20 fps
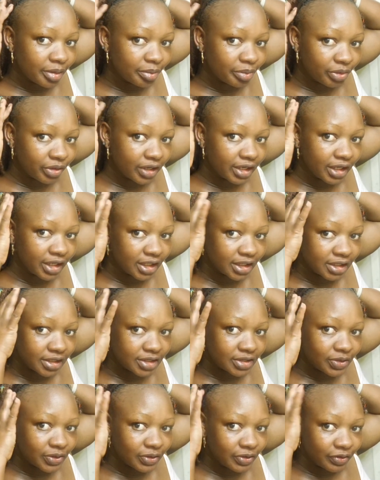
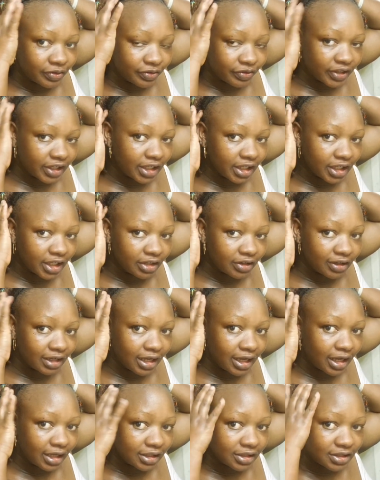braids over here,
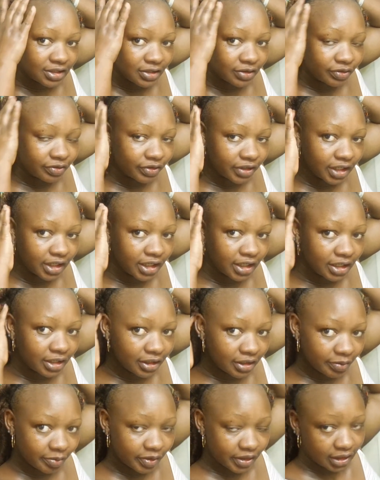locks over
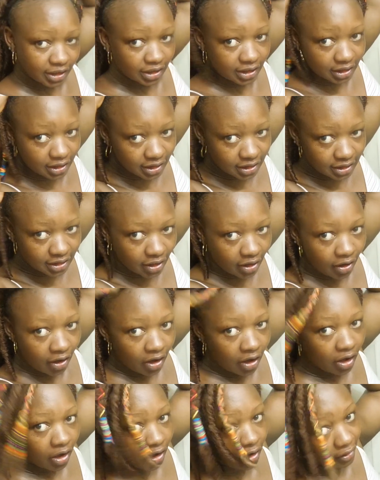here, because
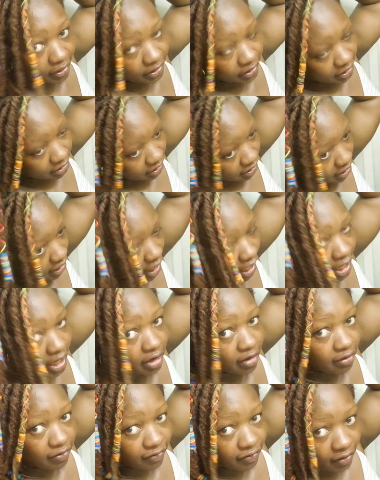all of this
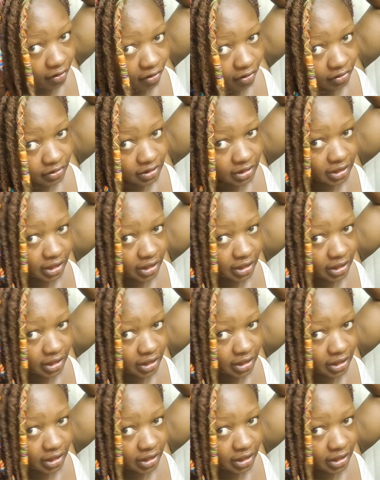hair falls